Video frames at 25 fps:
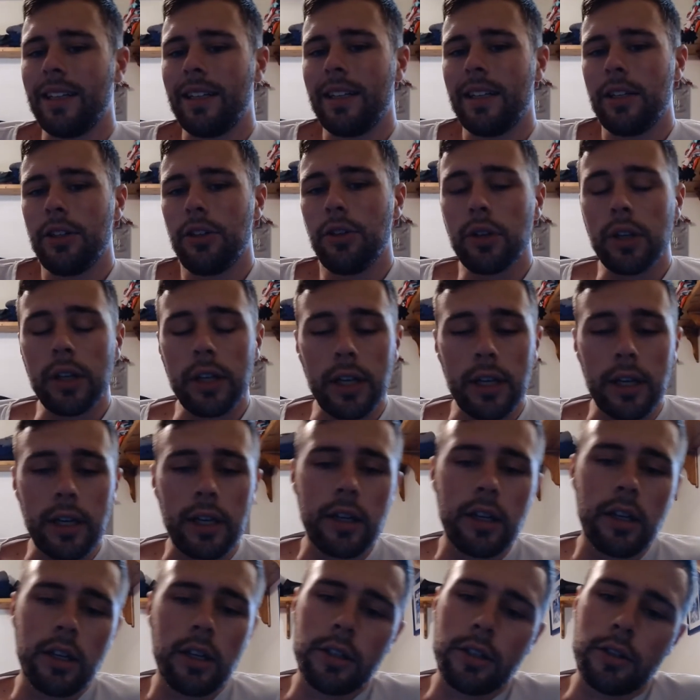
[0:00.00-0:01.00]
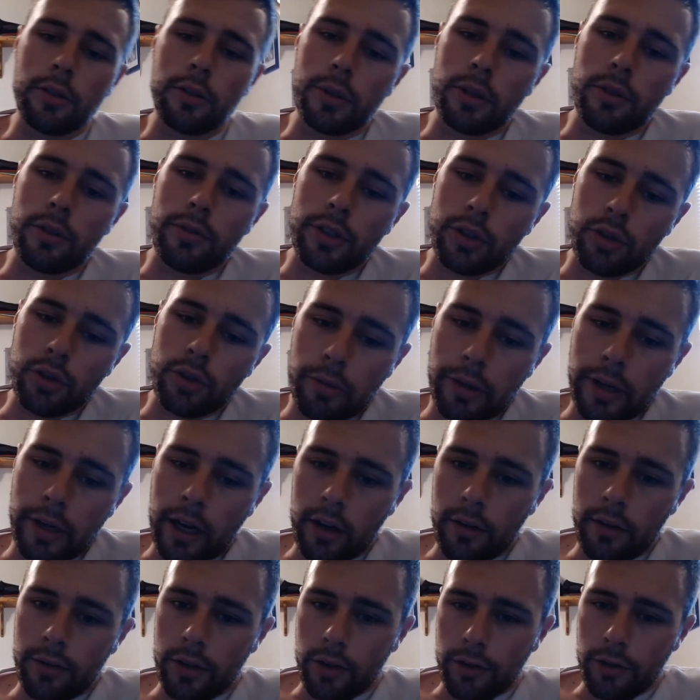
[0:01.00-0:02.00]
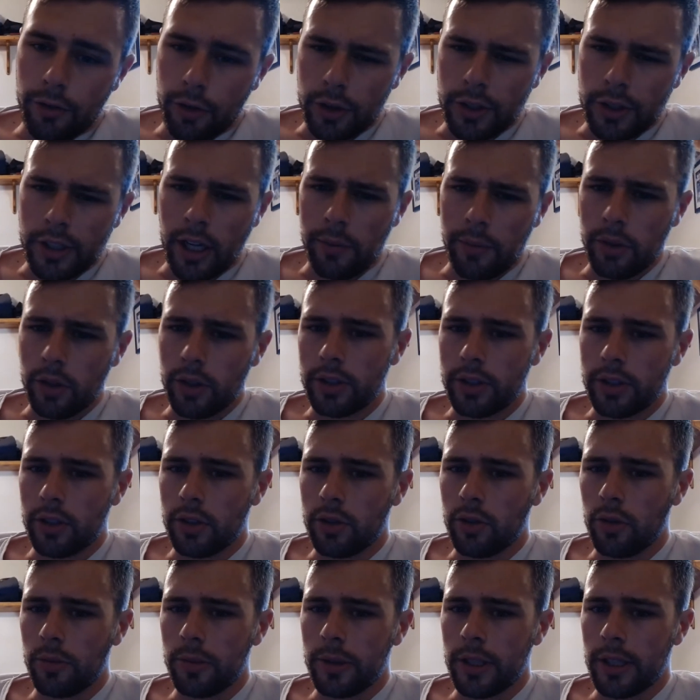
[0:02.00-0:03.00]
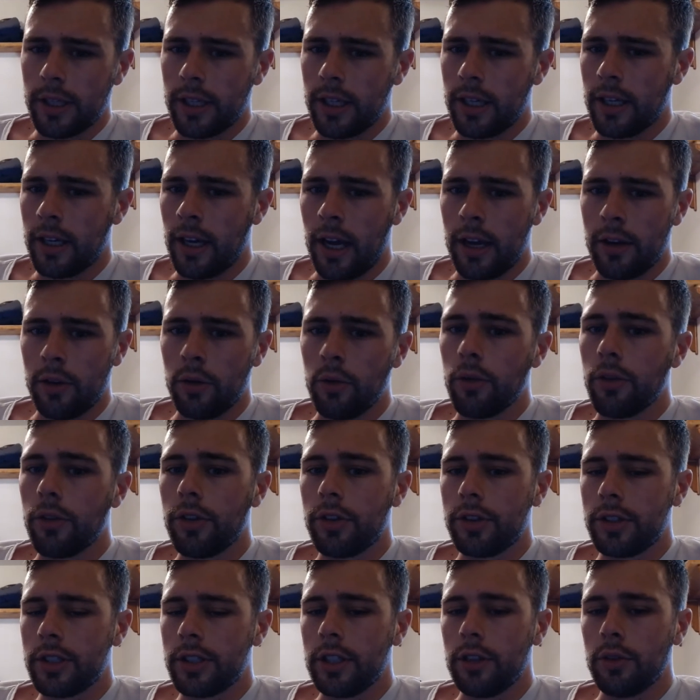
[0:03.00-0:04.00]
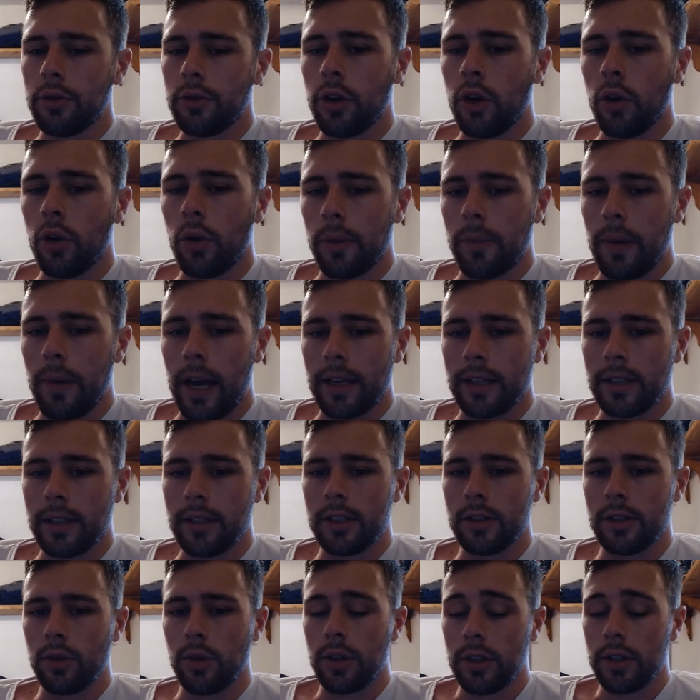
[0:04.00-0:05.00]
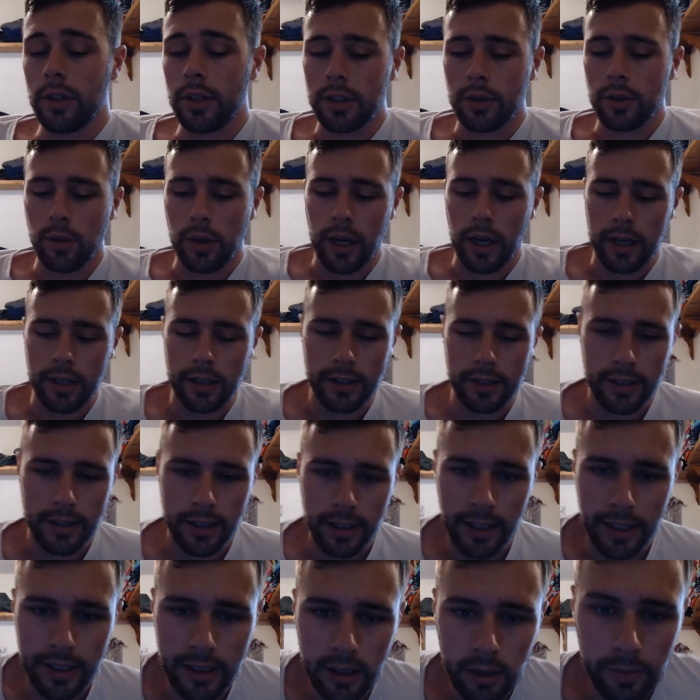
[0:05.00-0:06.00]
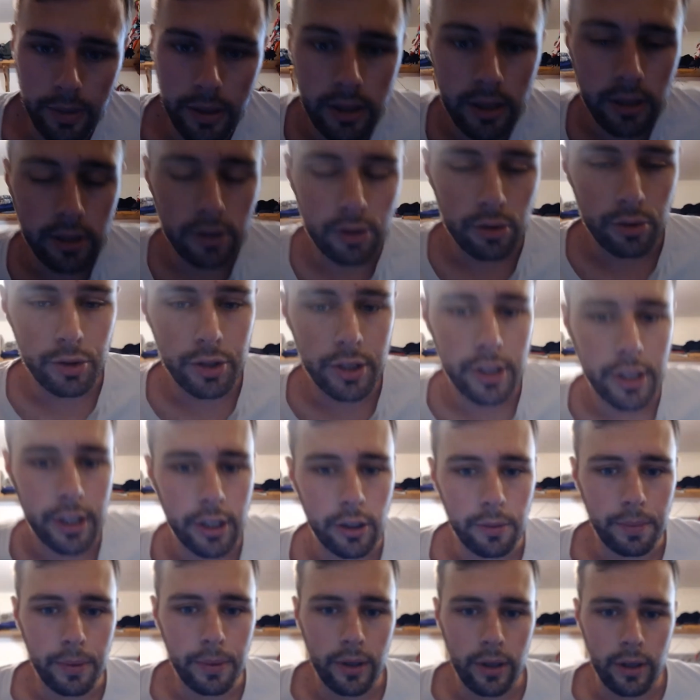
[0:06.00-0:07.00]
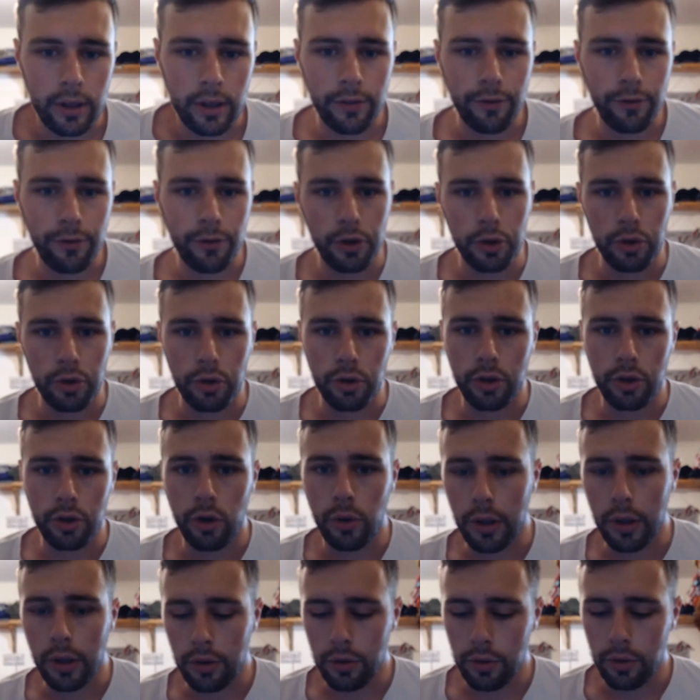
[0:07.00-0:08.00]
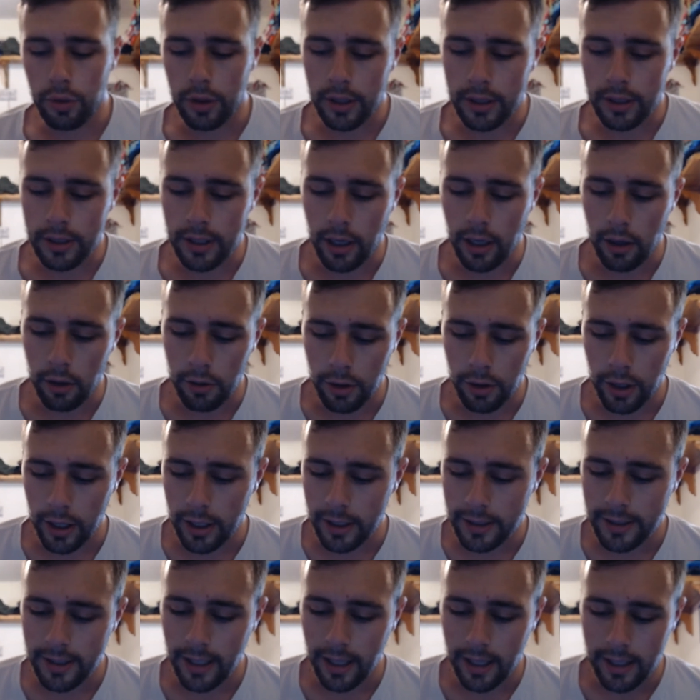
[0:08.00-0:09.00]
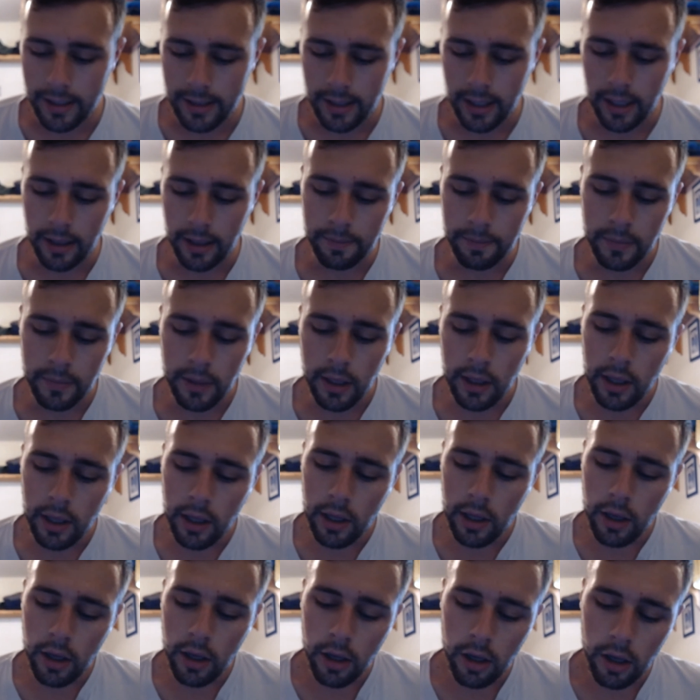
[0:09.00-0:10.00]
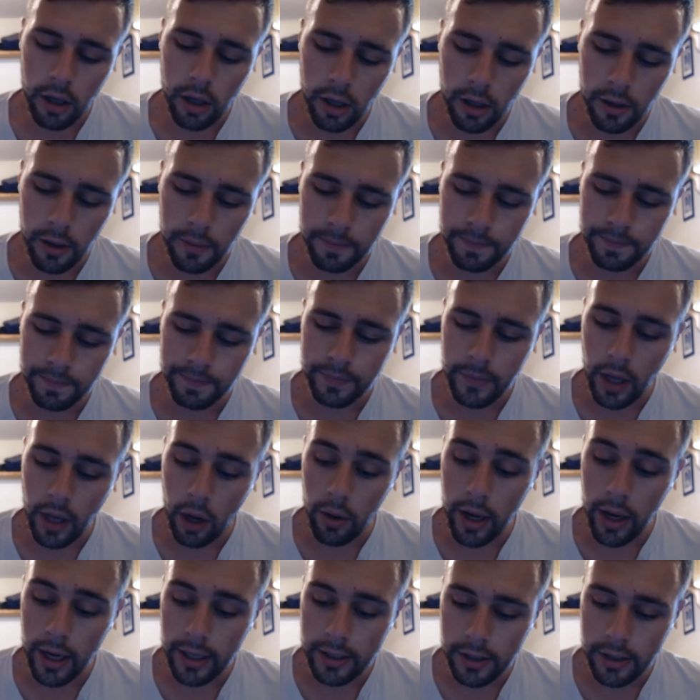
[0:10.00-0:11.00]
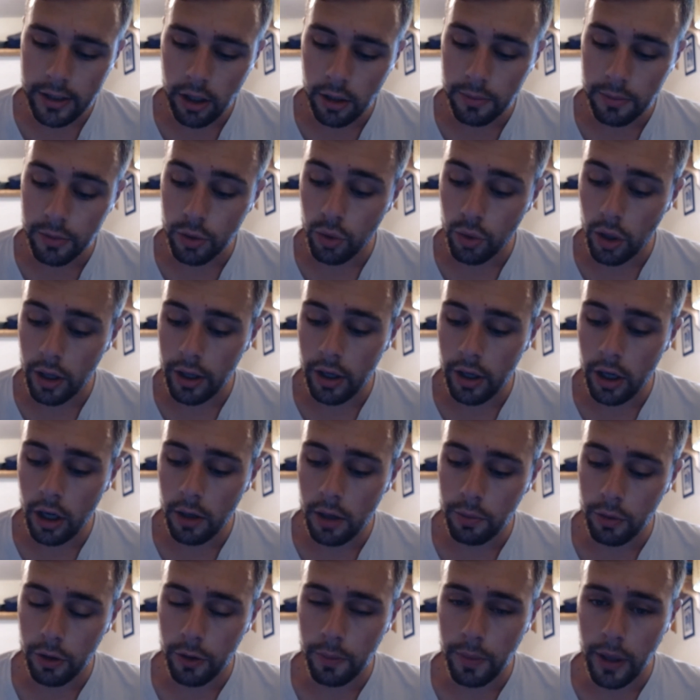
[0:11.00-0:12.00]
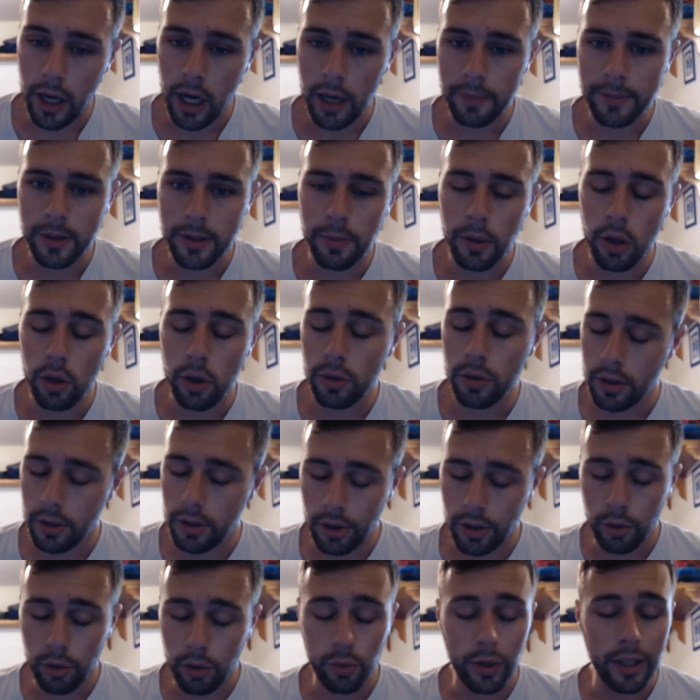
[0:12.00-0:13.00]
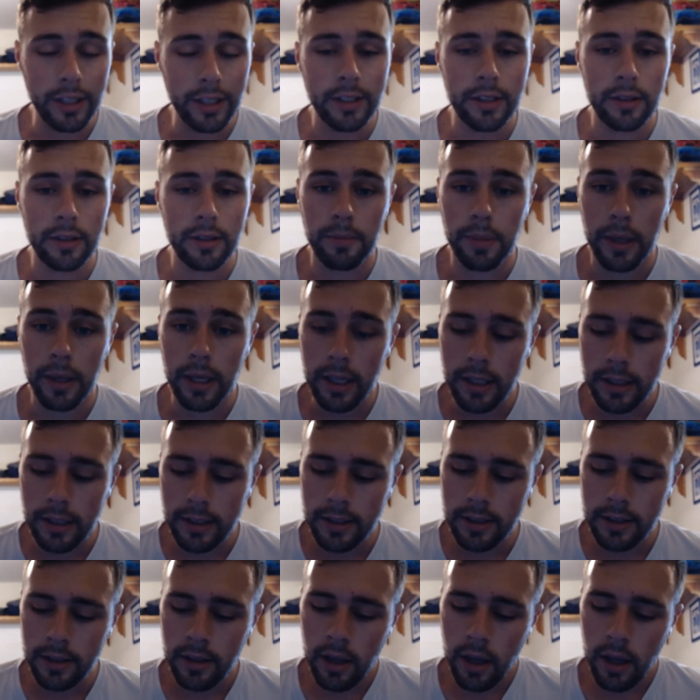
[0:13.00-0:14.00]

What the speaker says: you can get a little bit of enjoyment out of it the first time you listen to it, but again, I don't see you going back to this one, and this one I could see as a potential skip if you're going through the entire thing a second time. Now next comes Run It Up with Pop Smoke, rest in peace.